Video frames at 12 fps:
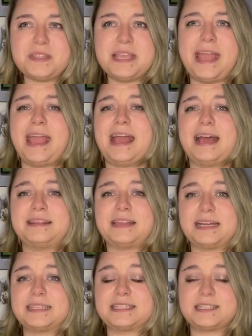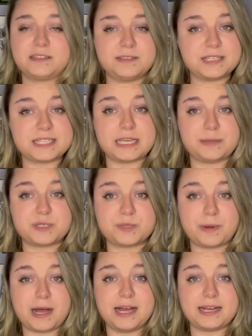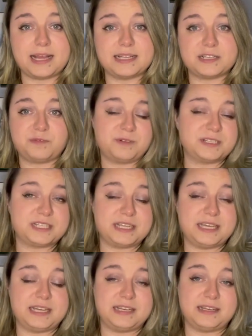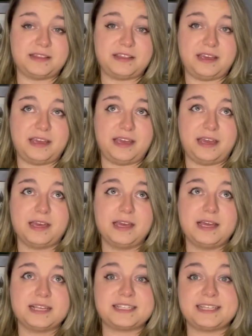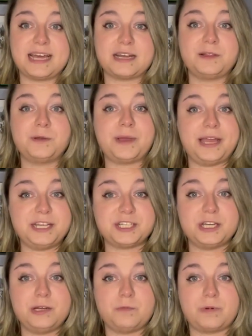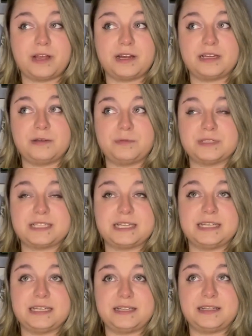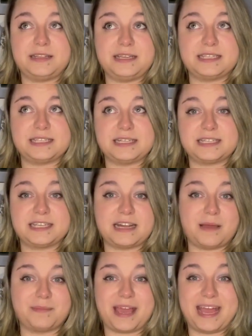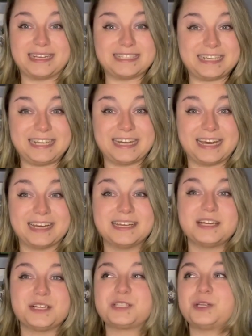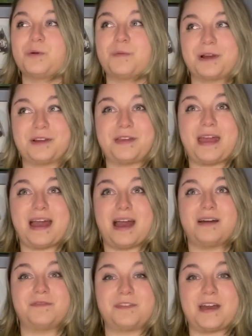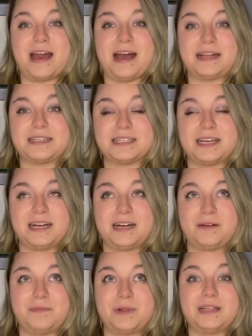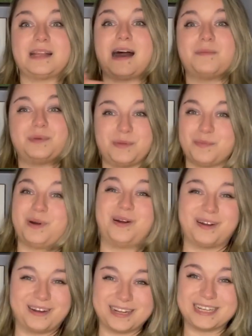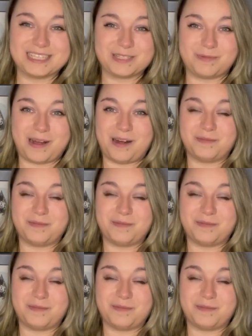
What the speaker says: And that is still in the same spot as it was in the Seattle location, where it was in the citizenM Cantina, so where you have that lobby bar as well.